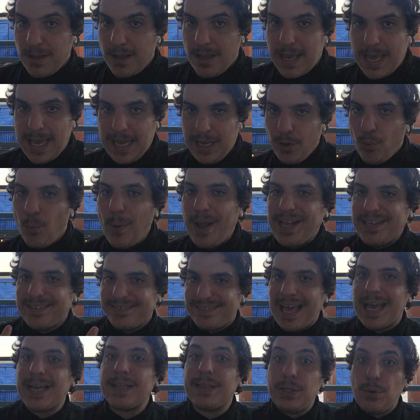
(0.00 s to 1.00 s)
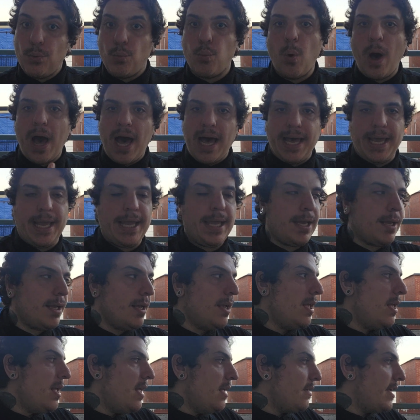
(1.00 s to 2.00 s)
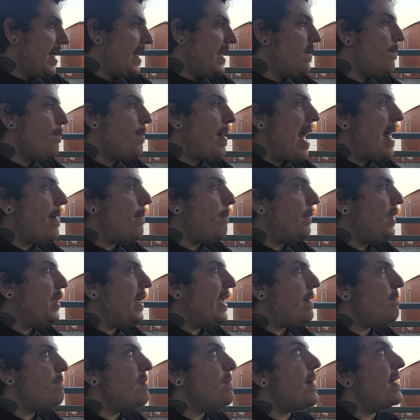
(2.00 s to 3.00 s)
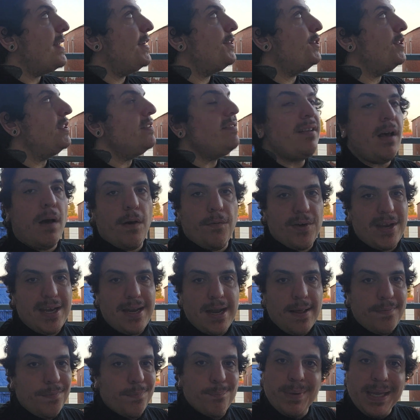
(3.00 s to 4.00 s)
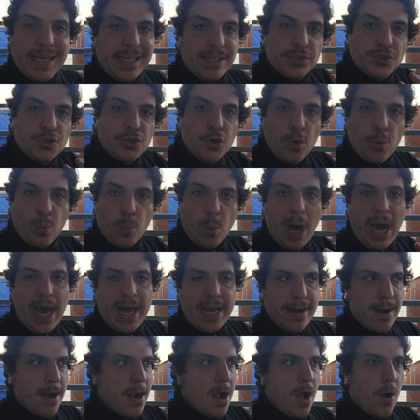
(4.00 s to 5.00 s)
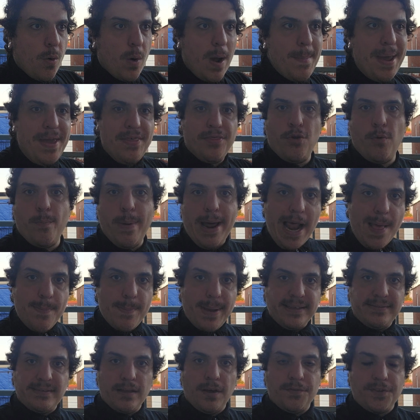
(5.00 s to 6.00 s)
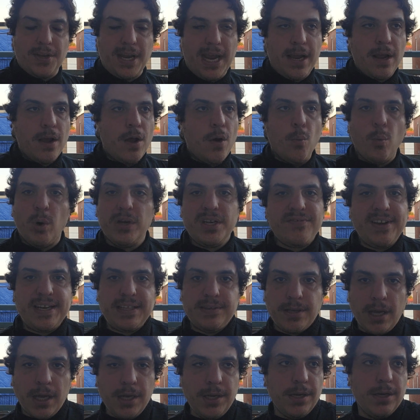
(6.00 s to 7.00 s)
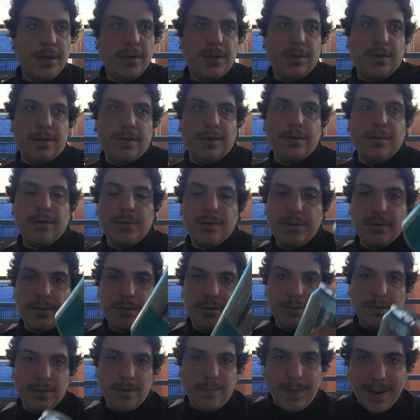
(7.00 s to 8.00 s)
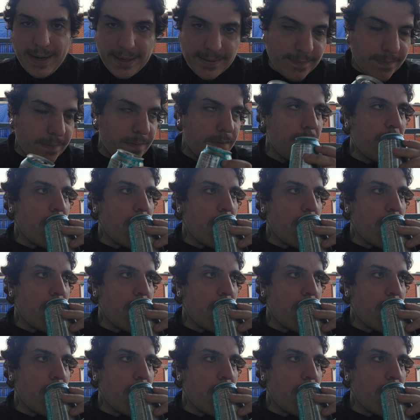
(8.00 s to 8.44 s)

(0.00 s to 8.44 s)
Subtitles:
and know exactly why. You can be mad at yourself and not being sure why. Why am I so mad at myself today? What have I done? Right?